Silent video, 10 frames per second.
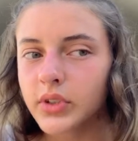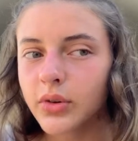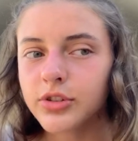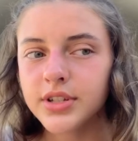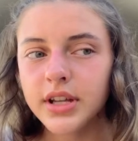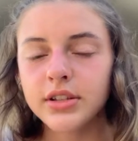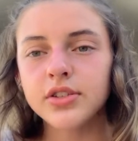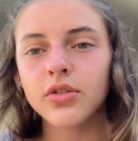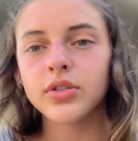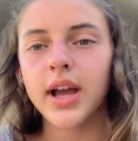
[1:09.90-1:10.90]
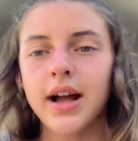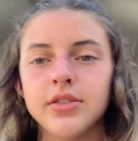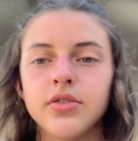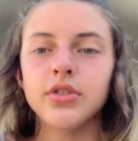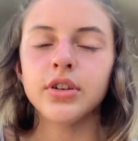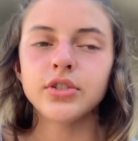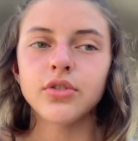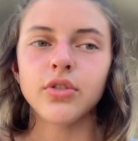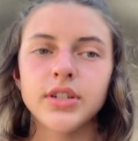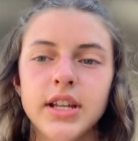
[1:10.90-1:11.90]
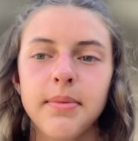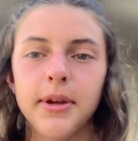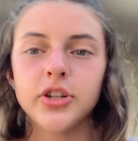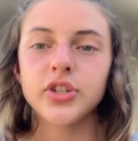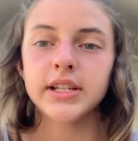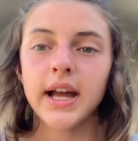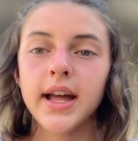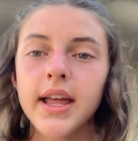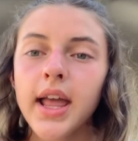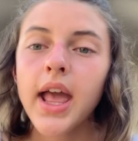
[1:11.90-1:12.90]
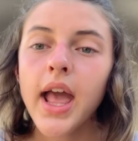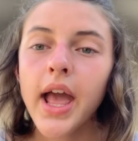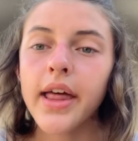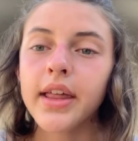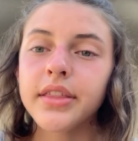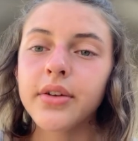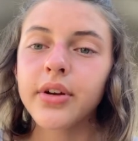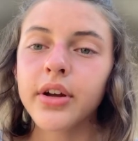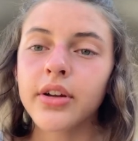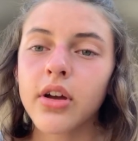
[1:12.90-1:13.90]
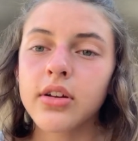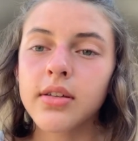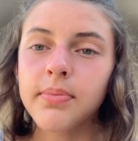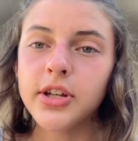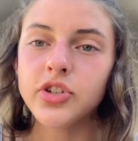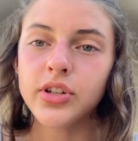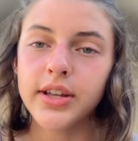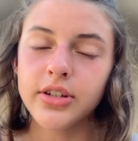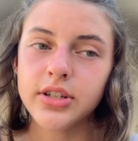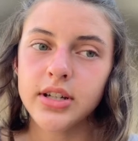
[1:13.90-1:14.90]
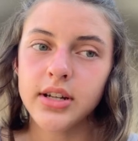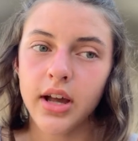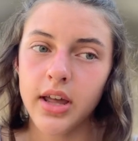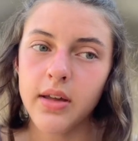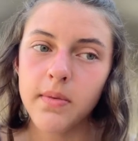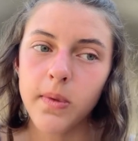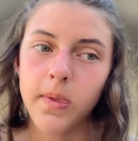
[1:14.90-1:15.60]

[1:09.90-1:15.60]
which is like this old castle that you can tour and take pictures at. And I think we're going to go to the beach later tonight.